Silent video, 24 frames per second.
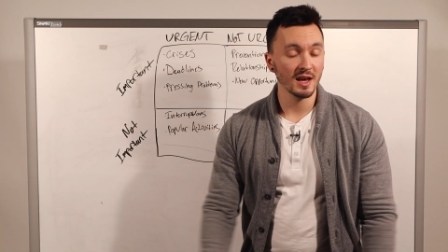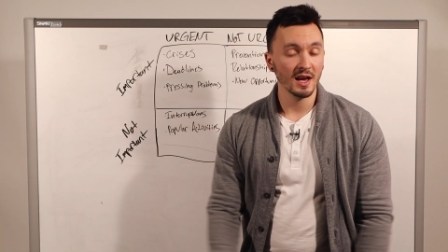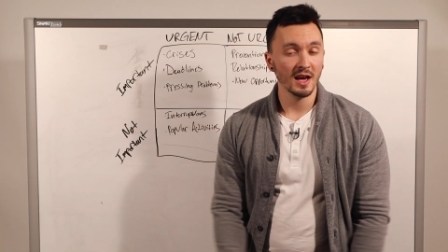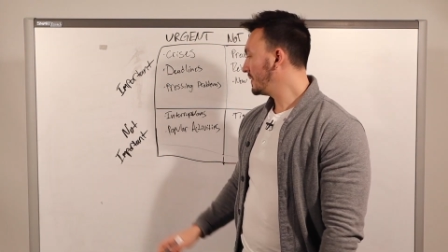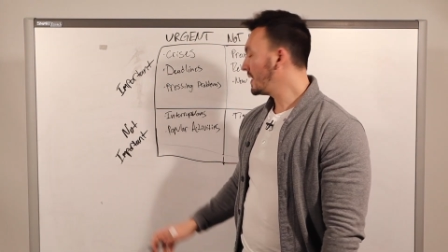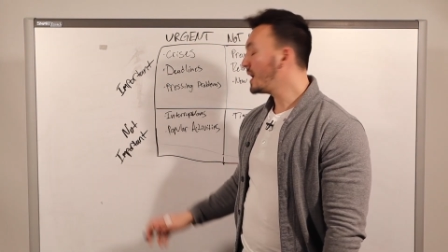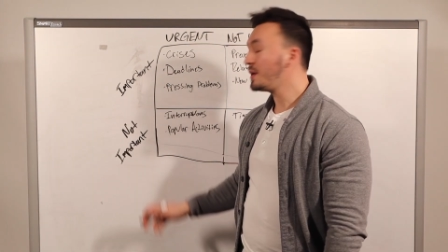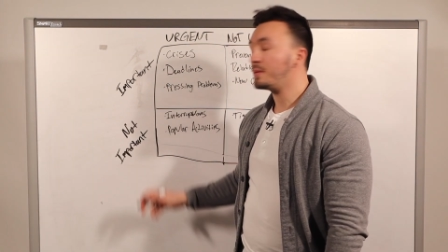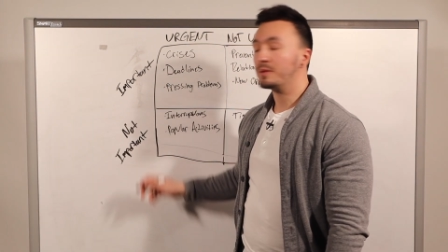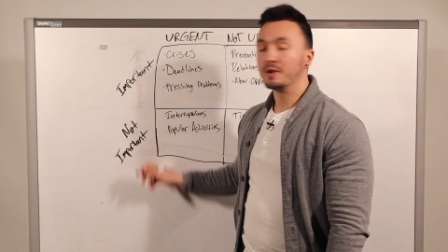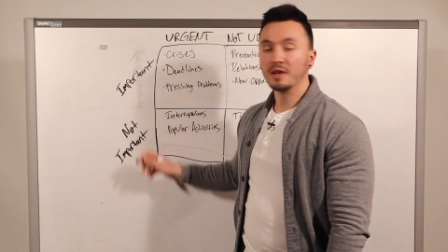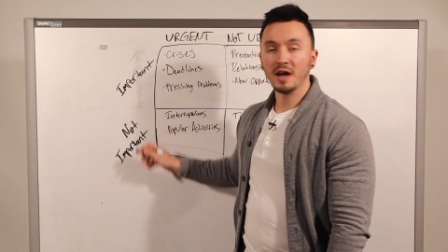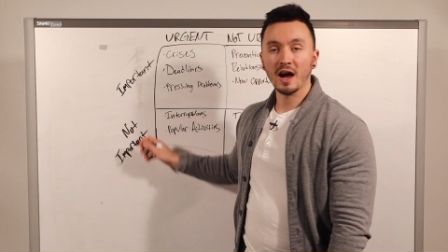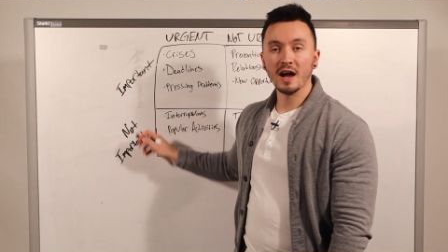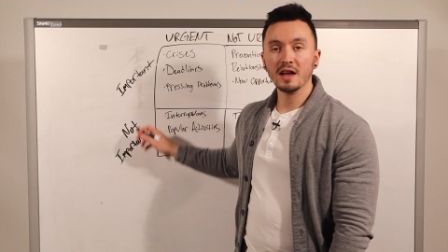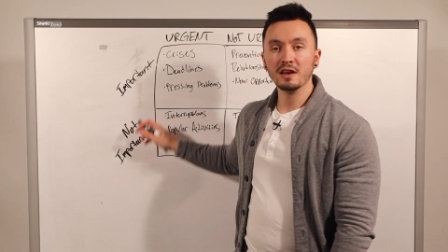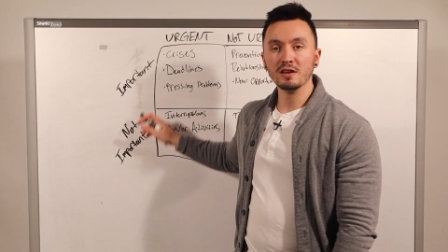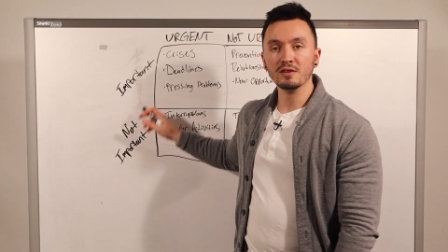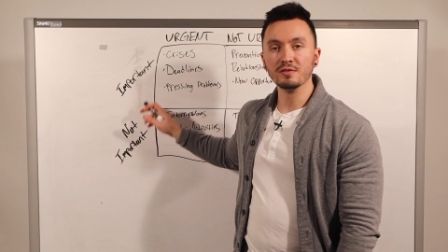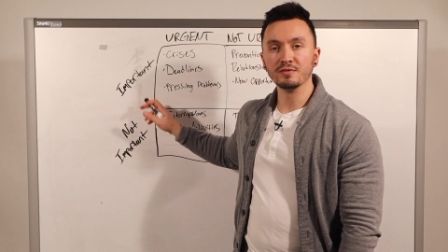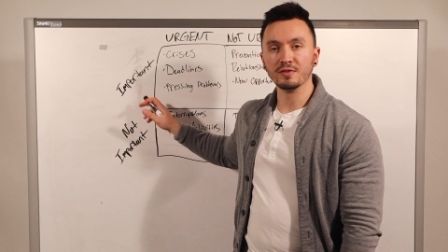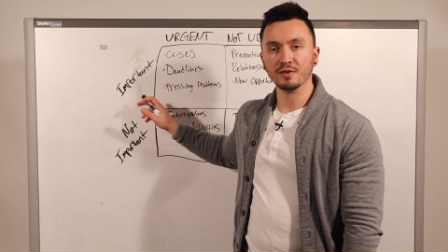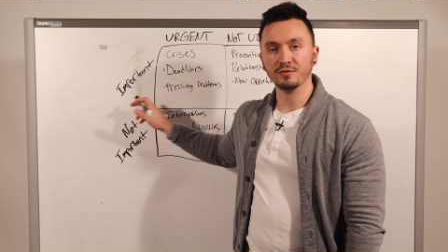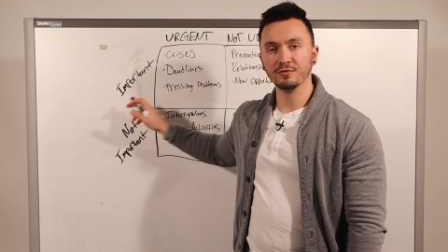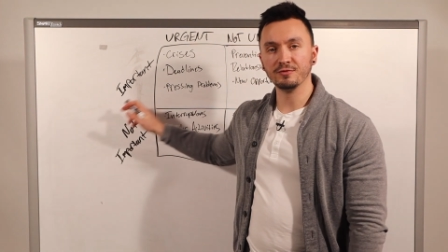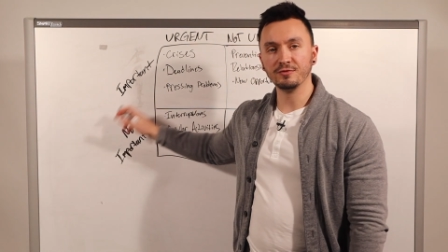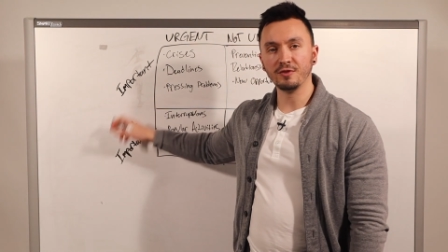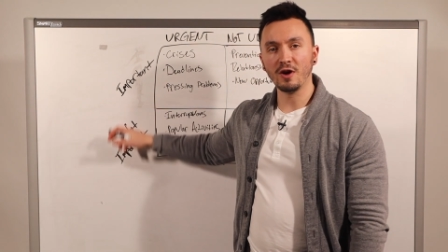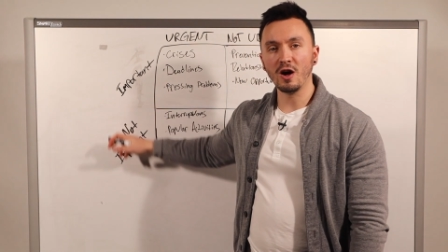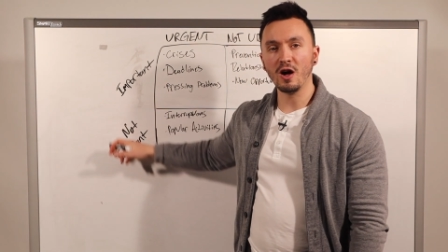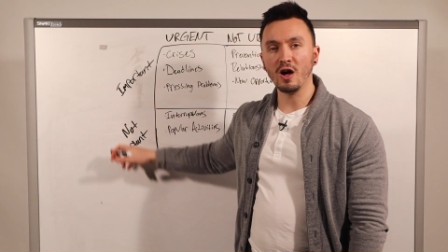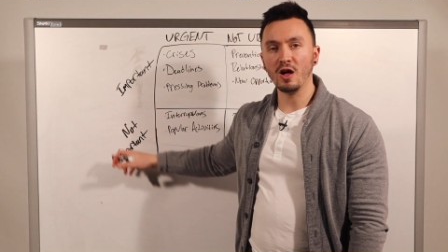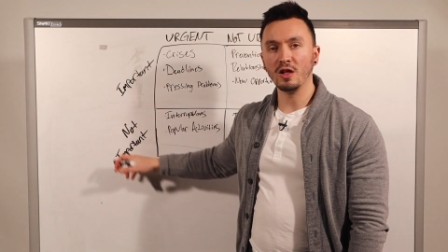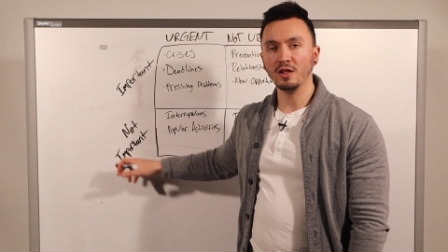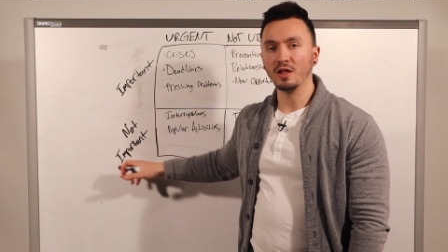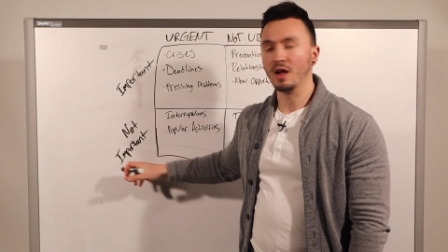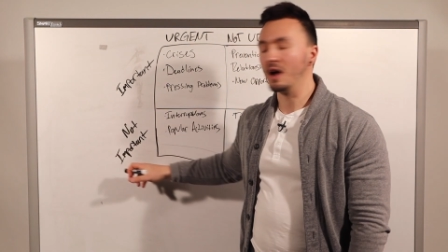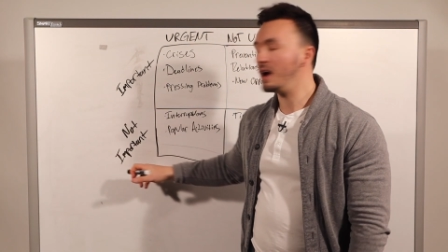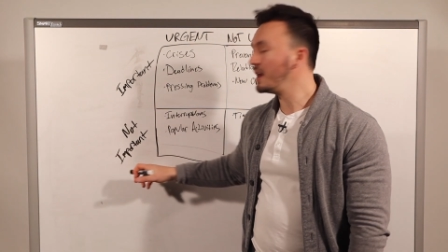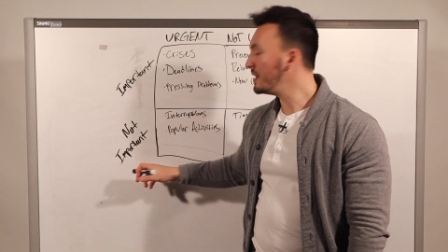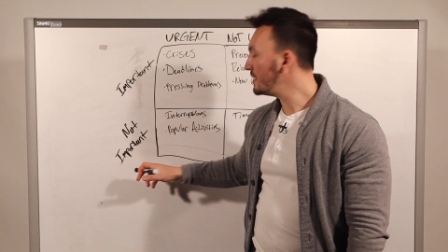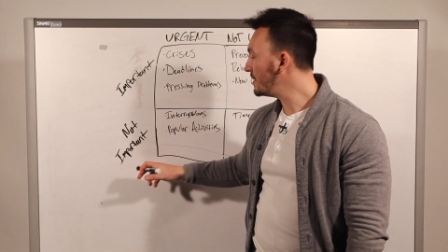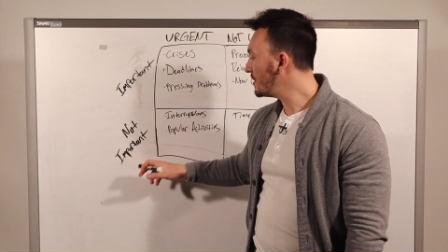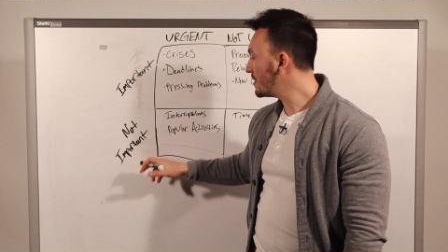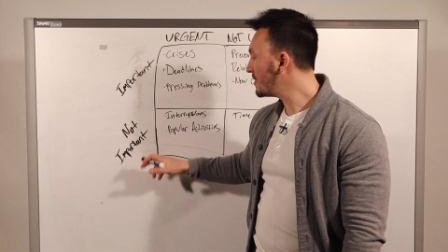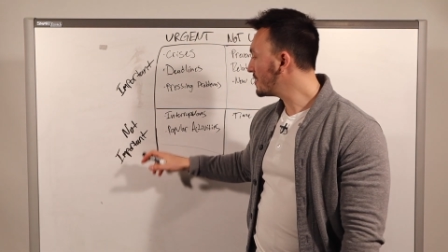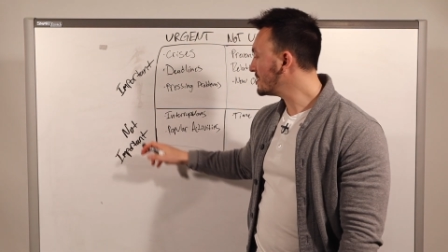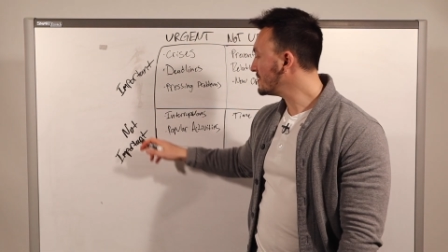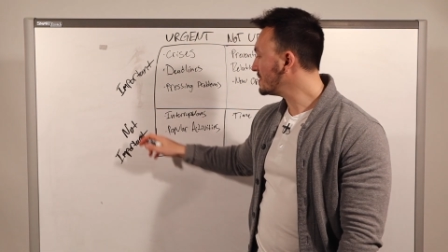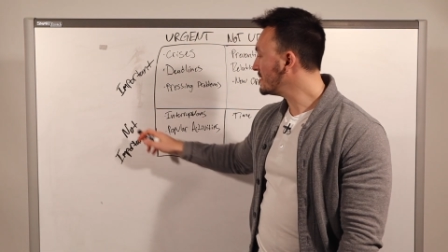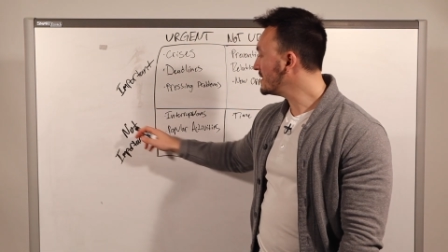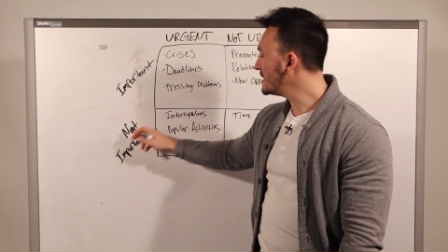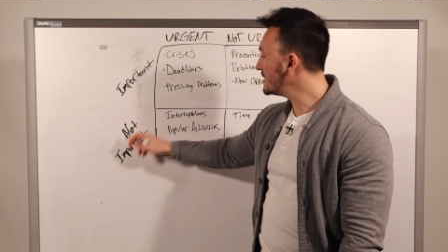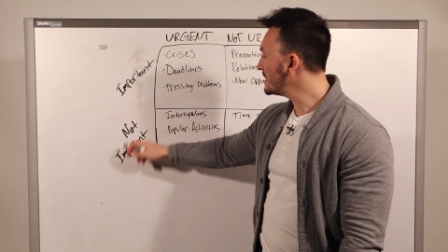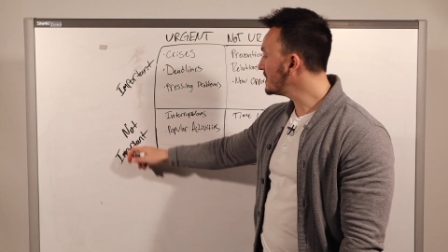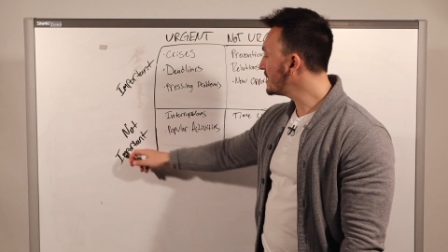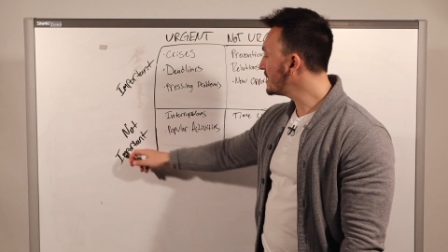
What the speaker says: that would kind of fall under the